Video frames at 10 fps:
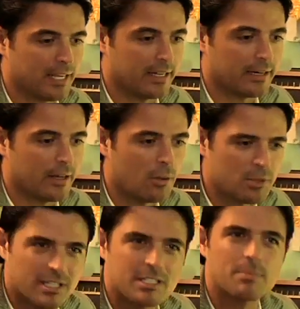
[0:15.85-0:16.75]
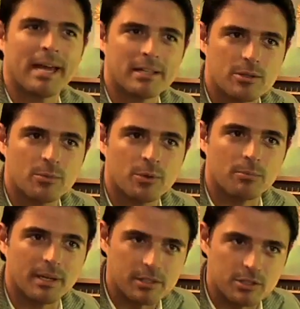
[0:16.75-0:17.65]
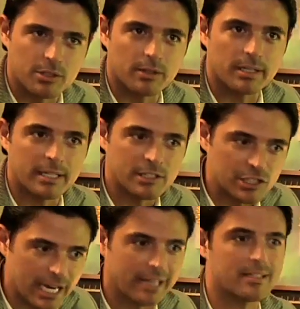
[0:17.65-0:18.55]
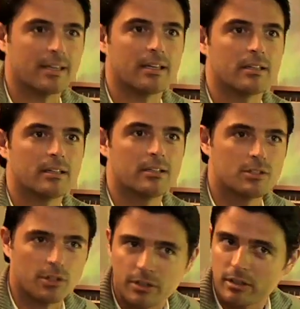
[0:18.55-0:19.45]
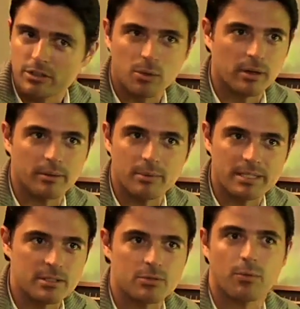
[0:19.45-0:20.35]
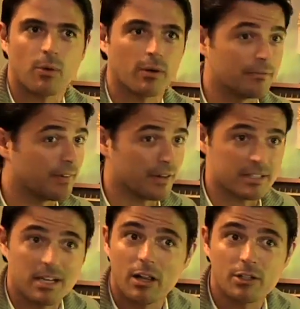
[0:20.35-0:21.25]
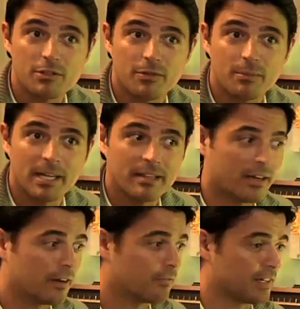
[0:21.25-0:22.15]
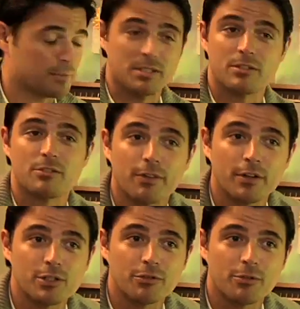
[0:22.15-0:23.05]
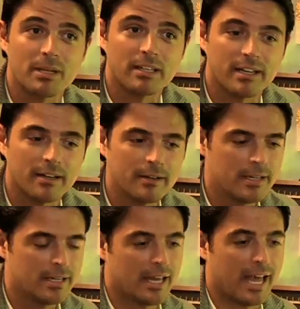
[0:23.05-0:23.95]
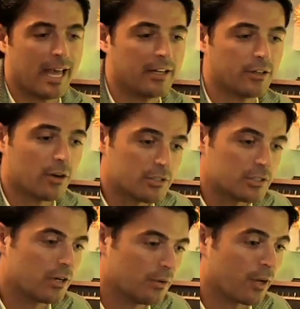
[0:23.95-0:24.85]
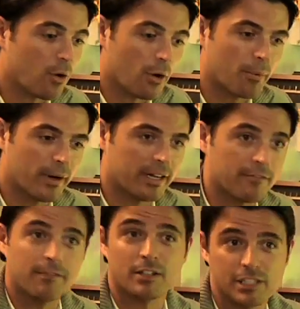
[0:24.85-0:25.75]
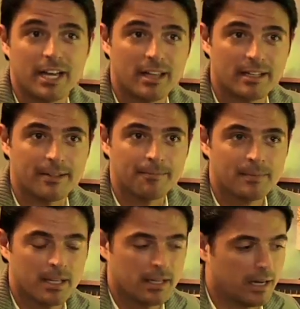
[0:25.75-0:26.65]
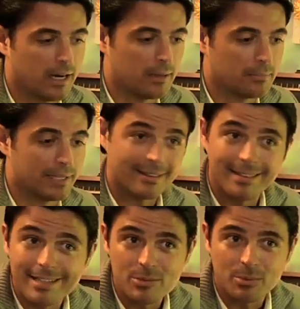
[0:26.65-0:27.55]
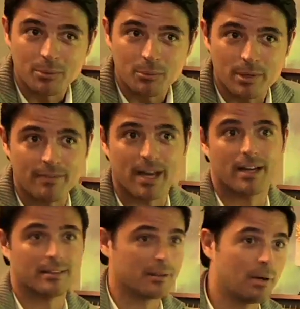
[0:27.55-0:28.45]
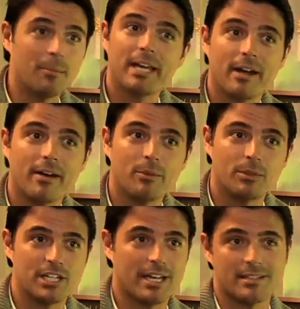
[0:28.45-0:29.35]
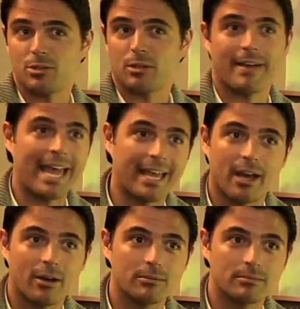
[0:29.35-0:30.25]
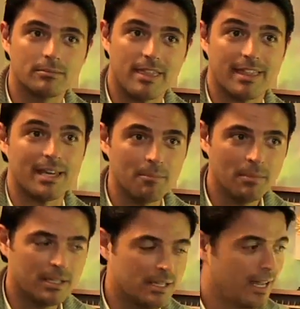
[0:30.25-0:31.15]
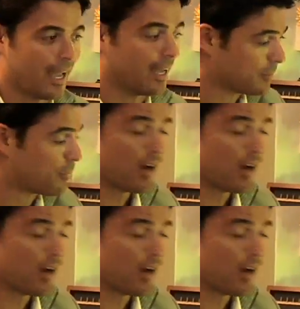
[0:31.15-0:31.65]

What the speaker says: it almost expands the room because you're injecting circulatory reasons for various colors for being there, various pieces of furniture for being there, and you're also incorporating functionality. In this room, we've got the public area, which has a sort of hangout theme, and the